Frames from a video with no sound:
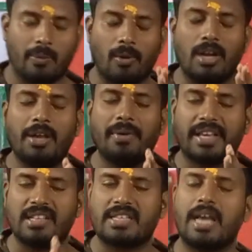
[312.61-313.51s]
Only we
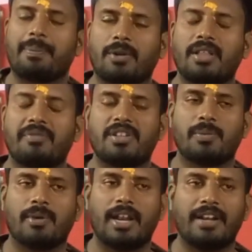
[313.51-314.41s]
can see up to the
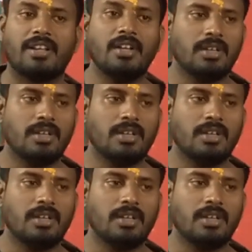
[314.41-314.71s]
visible light.